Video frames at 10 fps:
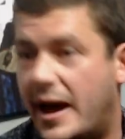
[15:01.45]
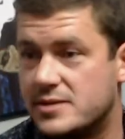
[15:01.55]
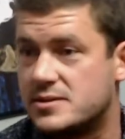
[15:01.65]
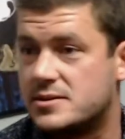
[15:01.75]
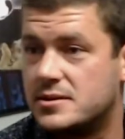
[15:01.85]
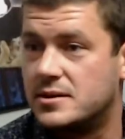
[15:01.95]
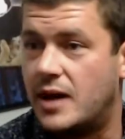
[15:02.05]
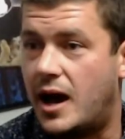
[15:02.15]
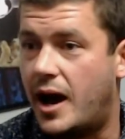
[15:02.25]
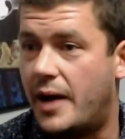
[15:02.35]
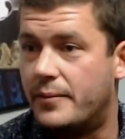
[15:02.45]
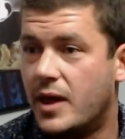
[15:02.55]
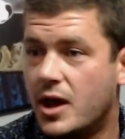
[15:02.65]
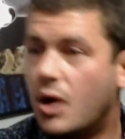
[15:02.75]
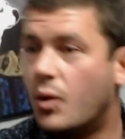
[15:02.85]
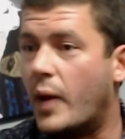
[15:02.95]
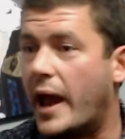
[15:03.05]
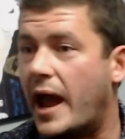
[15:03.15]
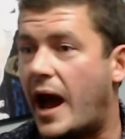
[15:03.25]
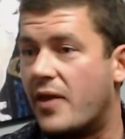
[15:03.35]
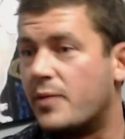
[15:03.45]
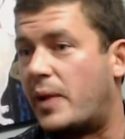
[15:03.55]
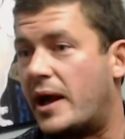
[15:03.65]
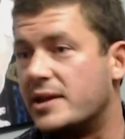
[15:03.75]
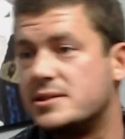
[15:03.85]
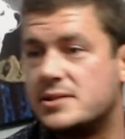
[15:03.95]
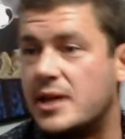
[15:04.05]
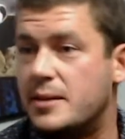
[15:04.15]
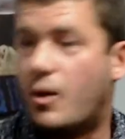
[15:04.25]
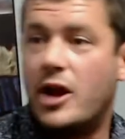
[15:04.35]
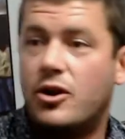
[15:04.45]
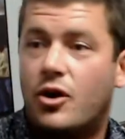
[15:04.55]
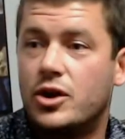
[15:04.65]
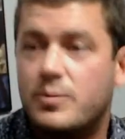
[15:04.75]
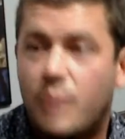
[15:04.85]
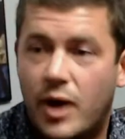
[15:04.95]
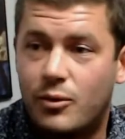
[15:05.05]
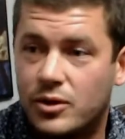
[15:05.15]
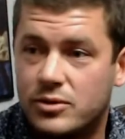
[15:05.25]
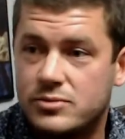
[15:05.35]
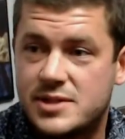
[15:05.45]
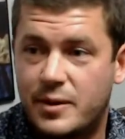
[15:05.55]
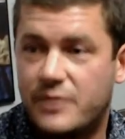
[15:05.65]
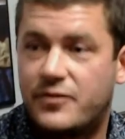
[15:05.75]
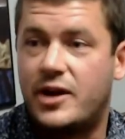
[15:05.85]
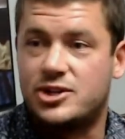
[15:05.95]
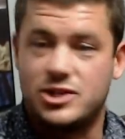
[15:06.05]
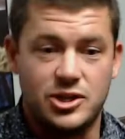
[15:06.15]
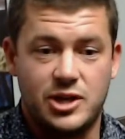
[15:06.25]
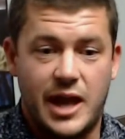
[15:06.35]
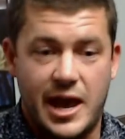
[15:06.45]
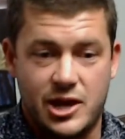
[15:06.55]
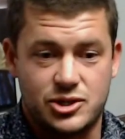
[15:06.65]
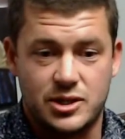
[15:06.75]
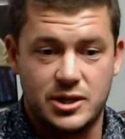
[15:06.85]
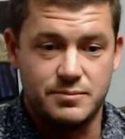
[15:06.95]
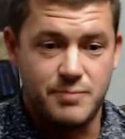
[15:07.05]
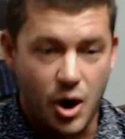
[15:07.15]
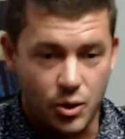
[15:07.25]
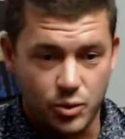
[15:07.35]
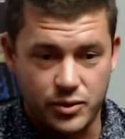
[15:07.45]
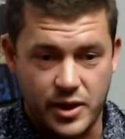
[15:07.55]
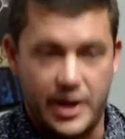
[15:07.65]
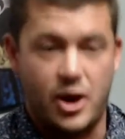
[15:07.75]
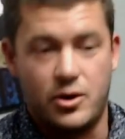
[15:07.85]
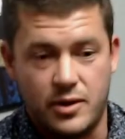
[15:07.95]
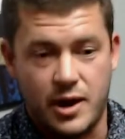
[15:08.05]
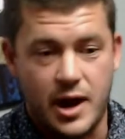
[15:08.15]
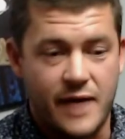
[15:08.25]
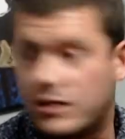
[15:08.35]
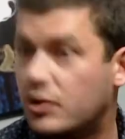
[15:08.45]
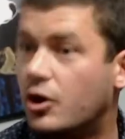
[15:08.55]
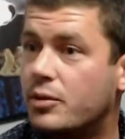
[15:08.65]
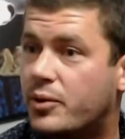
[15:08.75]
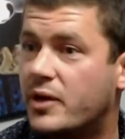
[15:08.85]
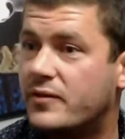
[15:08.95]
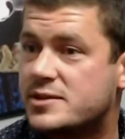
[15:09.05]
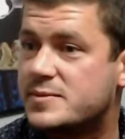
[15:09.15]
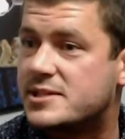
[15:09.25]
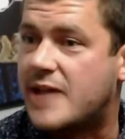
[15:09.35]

matters. Where other places it might not. You might want someone fresh that you can actually mould. They haven't learnt previous mistakes.